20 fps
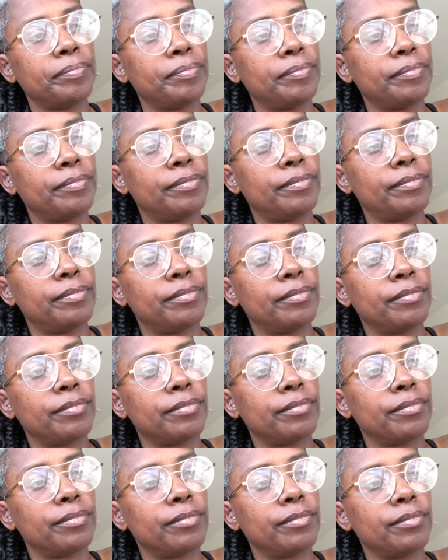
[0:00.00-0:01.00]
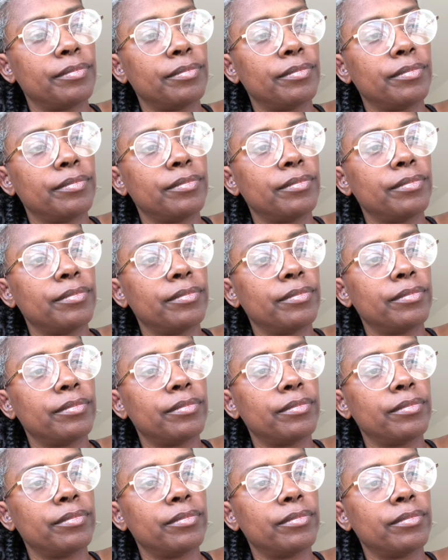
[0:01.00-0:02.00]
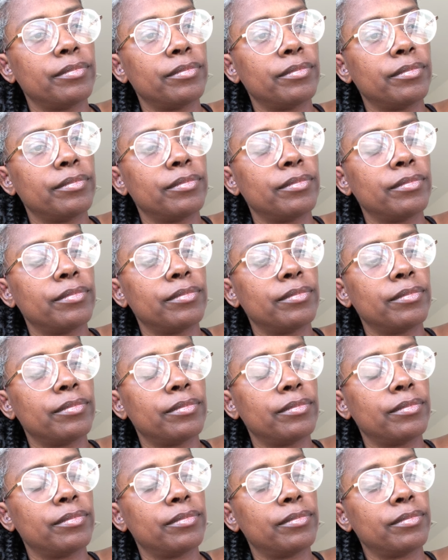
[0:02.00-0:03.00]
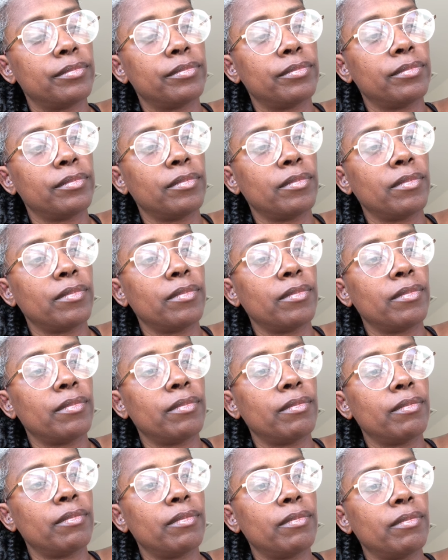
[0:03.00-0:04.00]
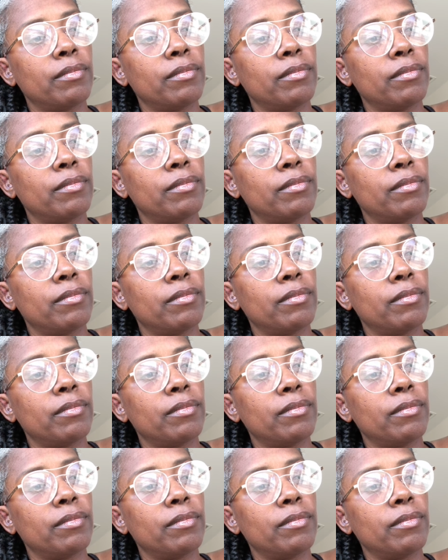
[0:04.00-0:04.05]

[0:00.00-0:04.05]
No one is speaking in this clip.